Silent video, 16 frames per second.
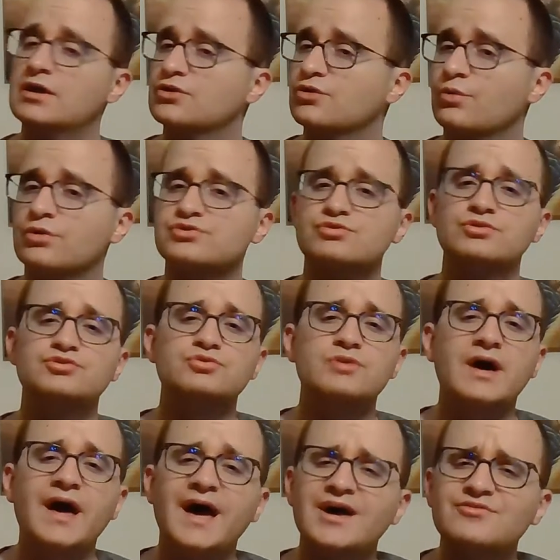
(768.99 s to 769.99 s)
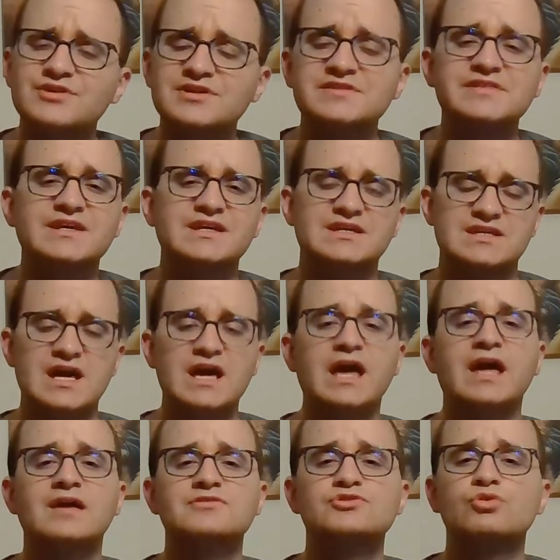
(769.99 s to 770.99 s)
The world is going to do everything it
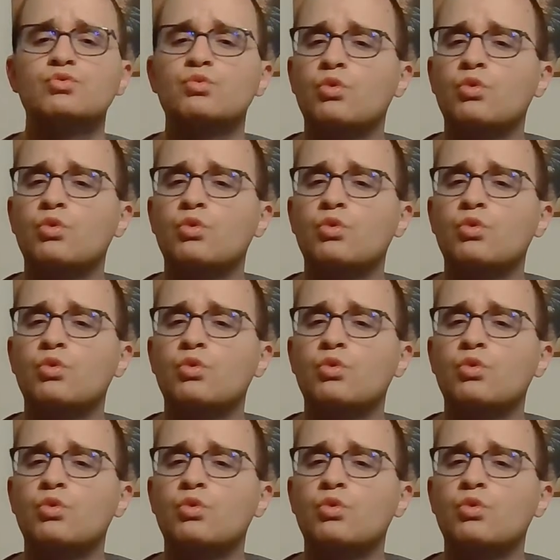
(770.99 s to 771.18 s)
can to